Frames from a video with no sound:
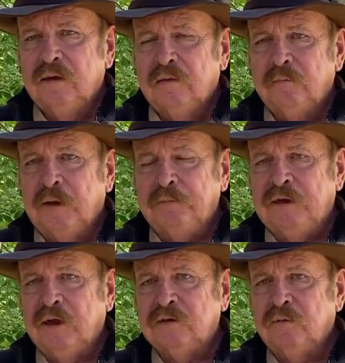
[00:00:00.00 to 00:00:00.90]
But
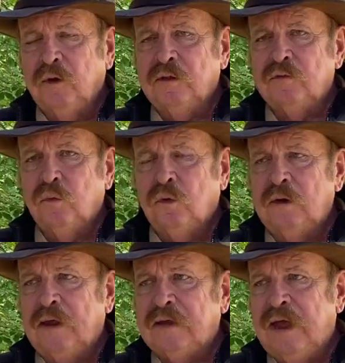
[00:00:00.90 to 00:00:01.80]
because of all this
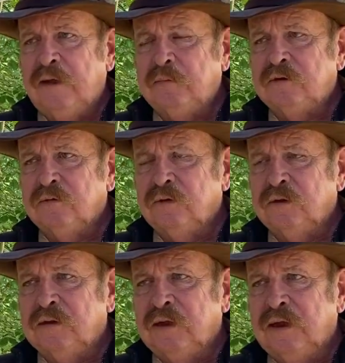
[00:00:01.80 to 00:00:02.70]
warlike atmosphere
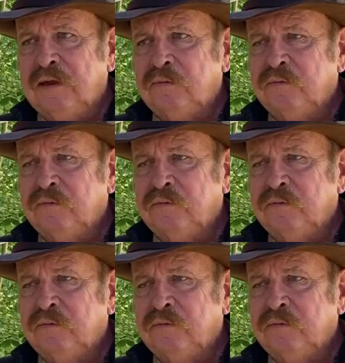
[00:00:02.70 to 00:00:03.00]
that they had